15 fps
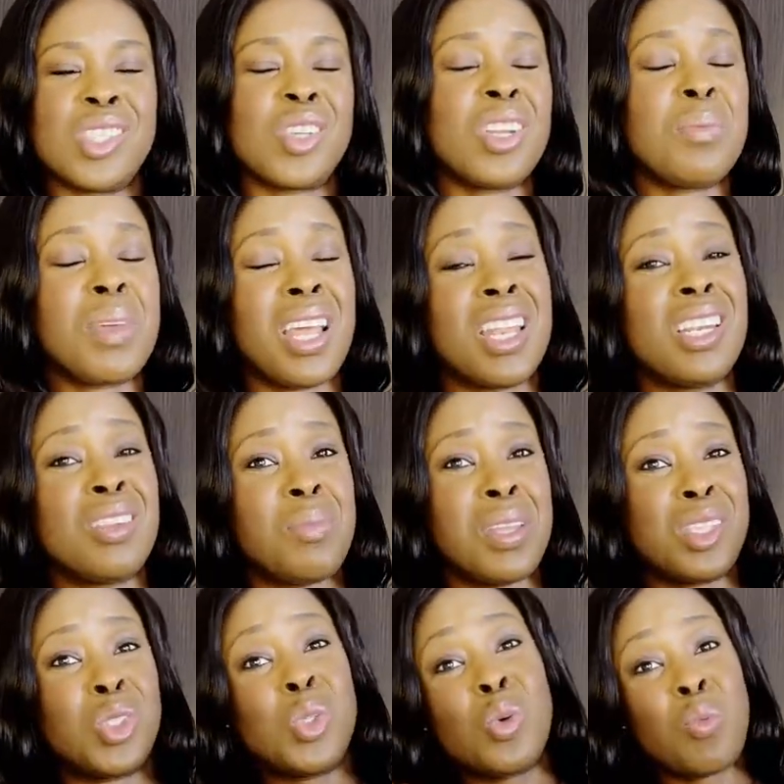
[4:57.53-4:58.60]
it's going to be a little
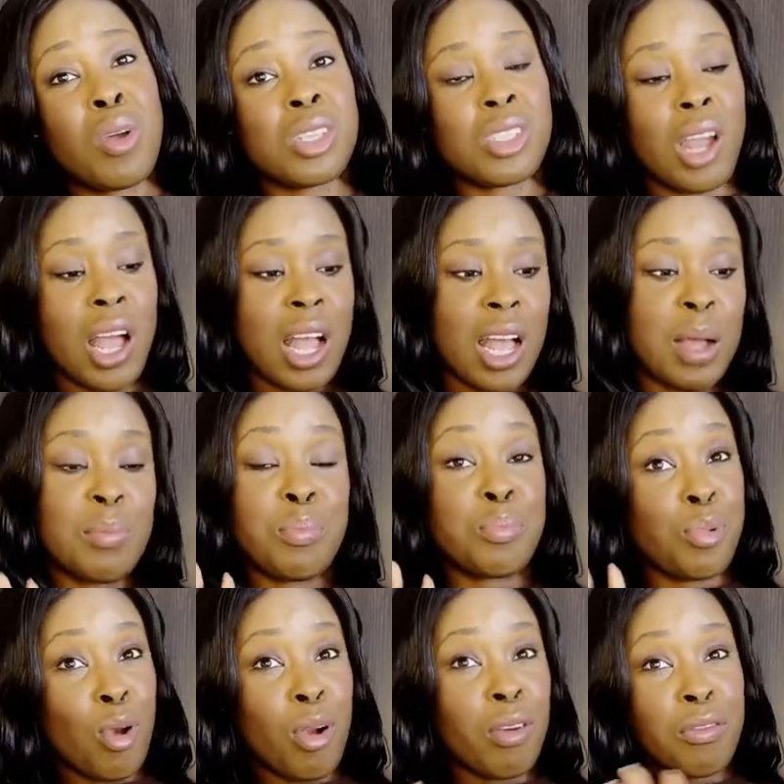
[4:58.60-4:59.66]
bit too much
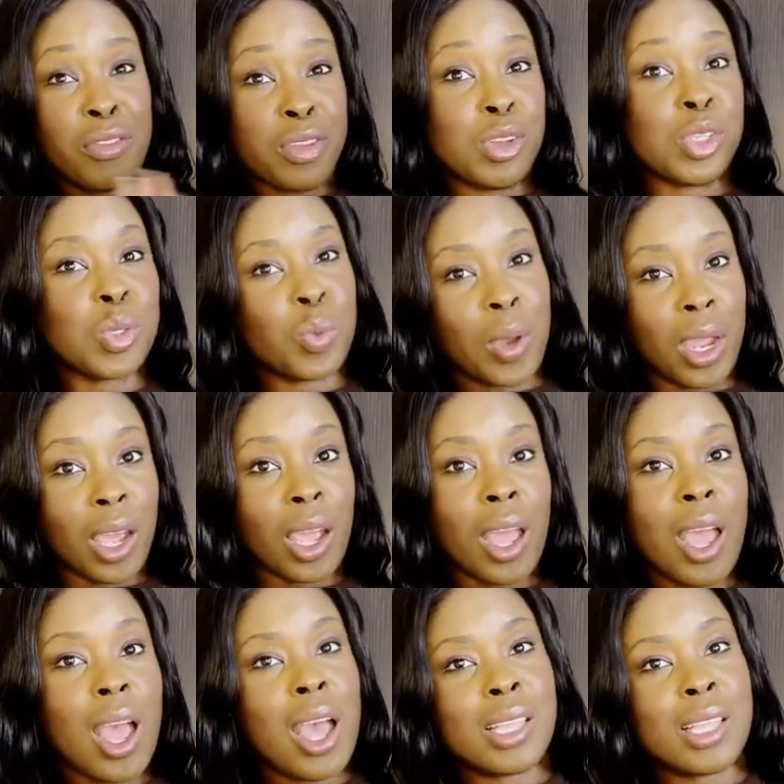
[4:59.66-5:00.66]
brown for you to wear,